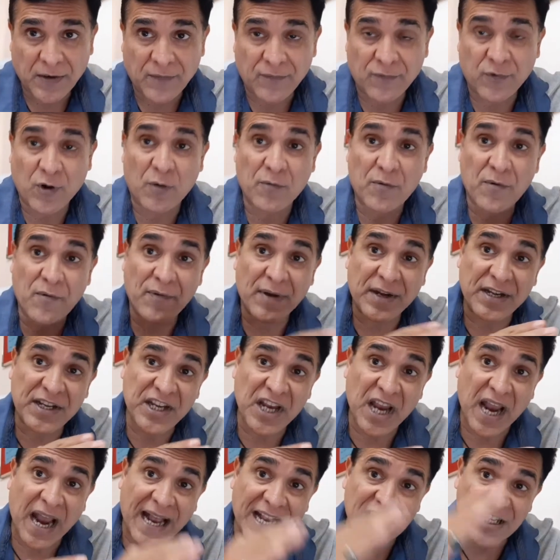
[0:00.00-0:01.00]
from a
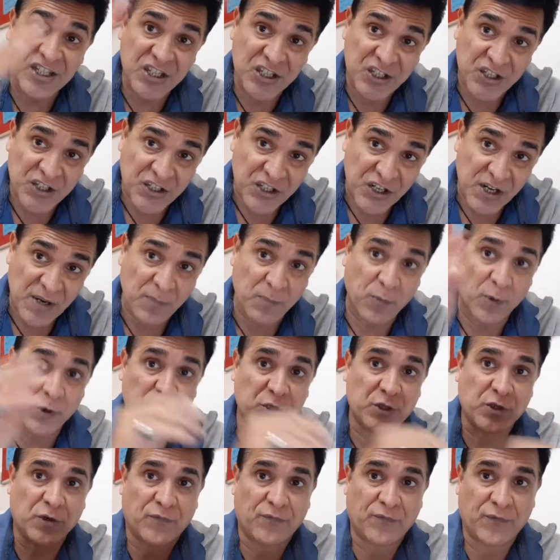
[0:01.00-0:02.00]
very astral
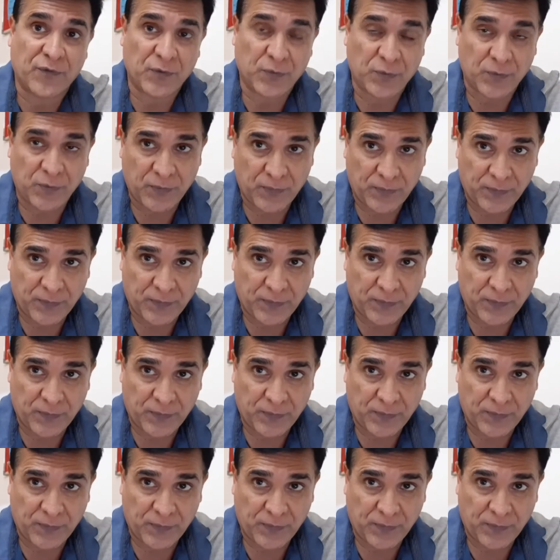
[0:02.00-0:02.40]
point of view,